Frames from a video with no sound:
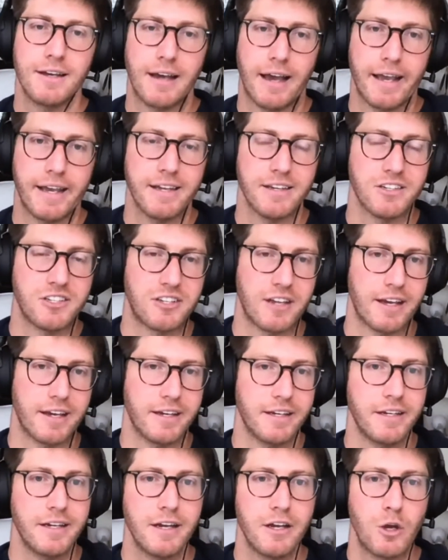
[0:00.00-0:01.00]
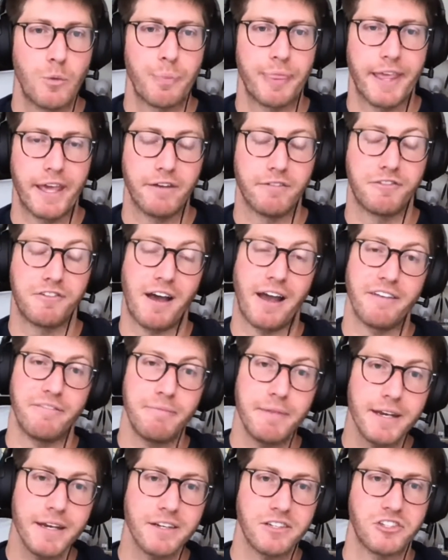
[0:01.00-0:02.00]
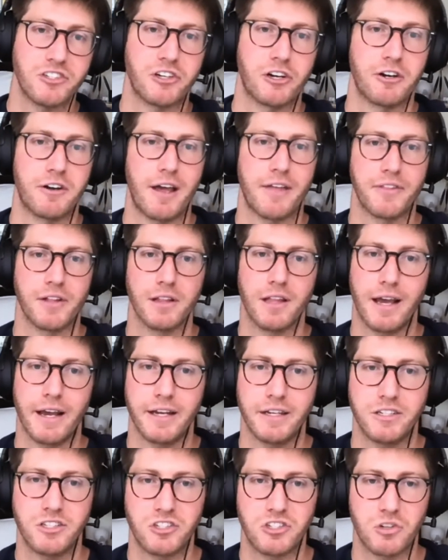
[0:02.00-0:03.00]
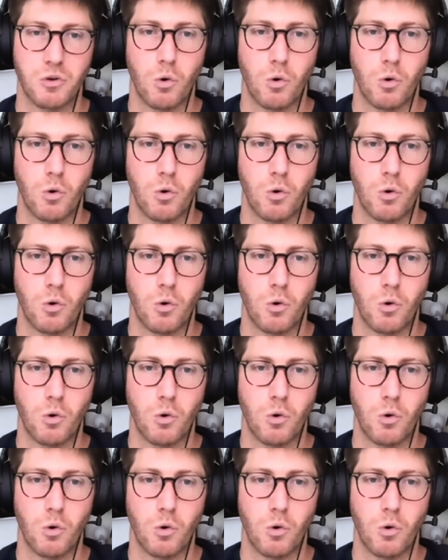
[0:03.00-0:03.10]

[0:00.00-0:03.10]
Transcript: I can say in 5 minutes, turn on the lights,